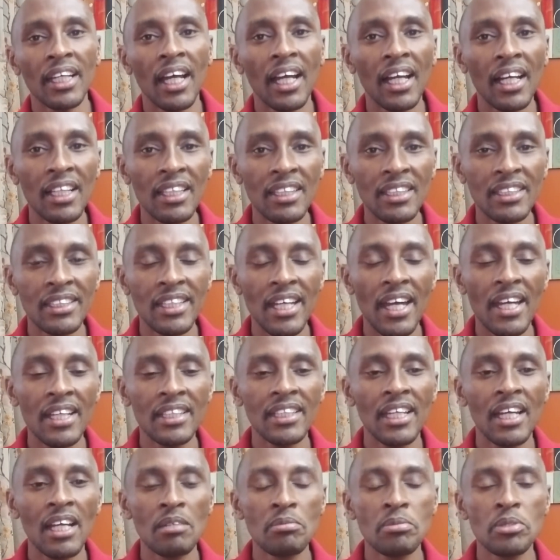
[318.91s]
A healthy diet
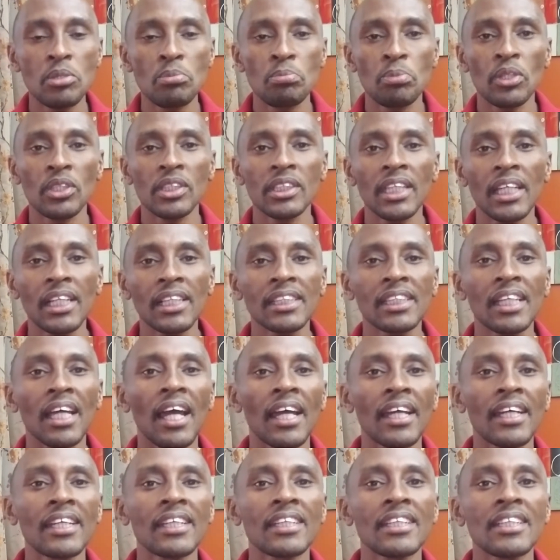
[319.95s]
helps to protect
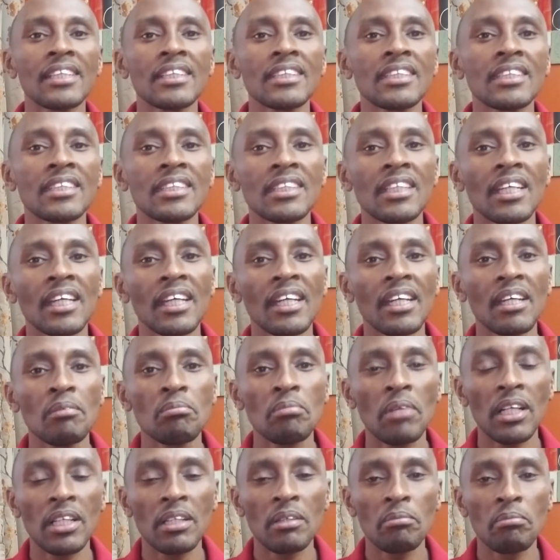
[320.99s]
against
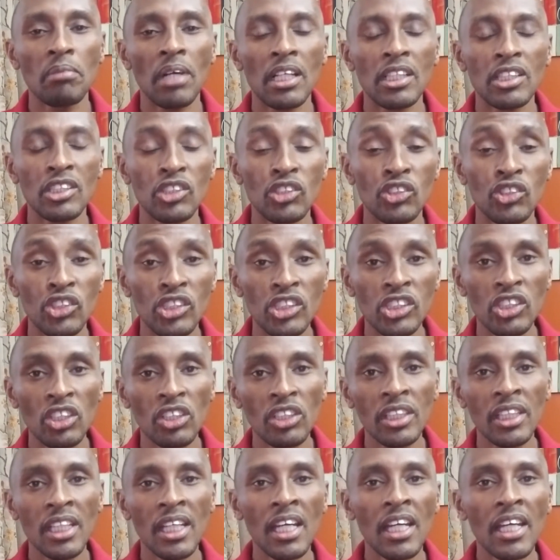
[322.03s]

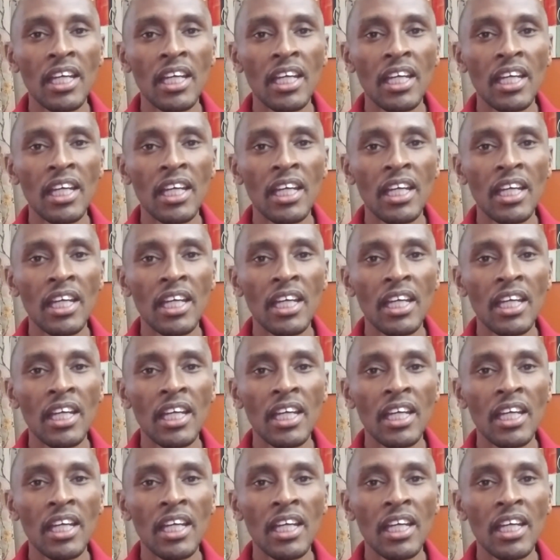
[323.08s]
malnutrition